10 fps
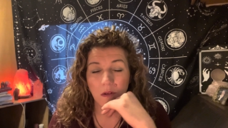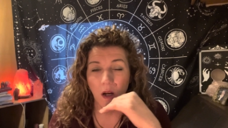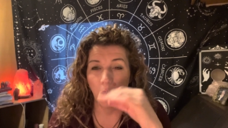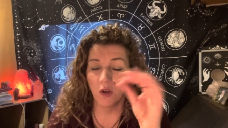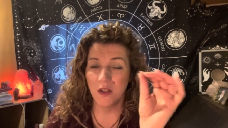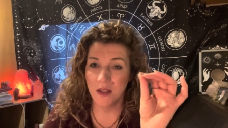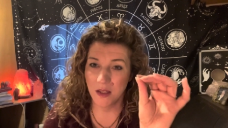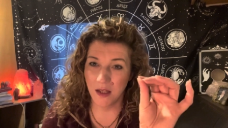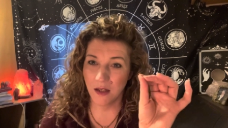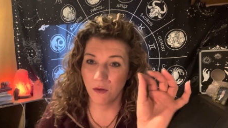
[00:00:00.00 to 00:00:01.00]
I want to
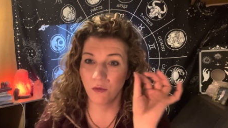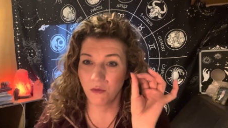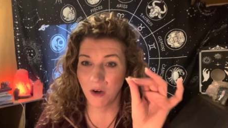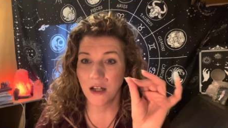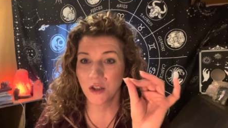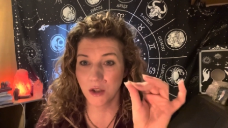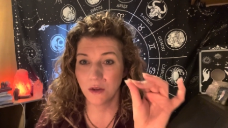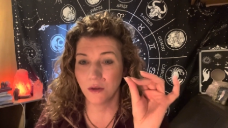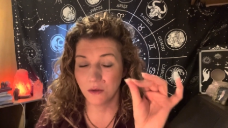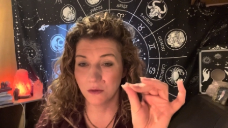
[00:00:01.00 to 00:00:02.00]
say
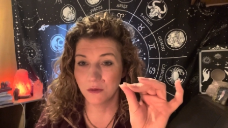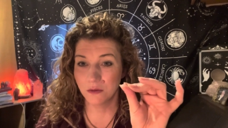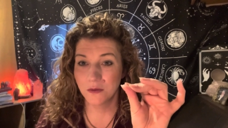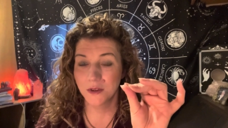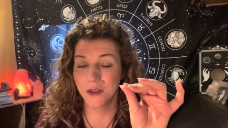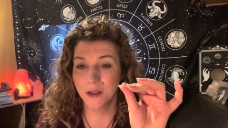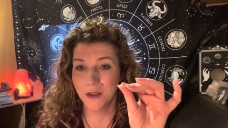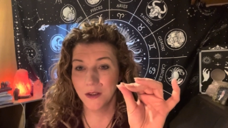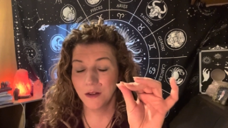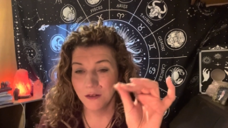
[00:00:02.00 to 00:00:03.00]
rational
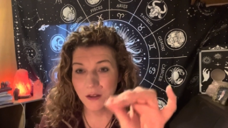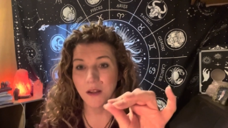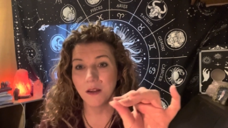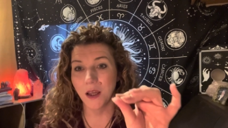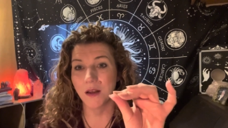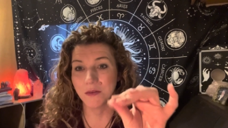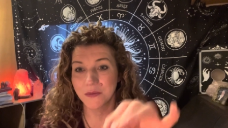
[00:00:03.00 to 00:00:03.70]
thinking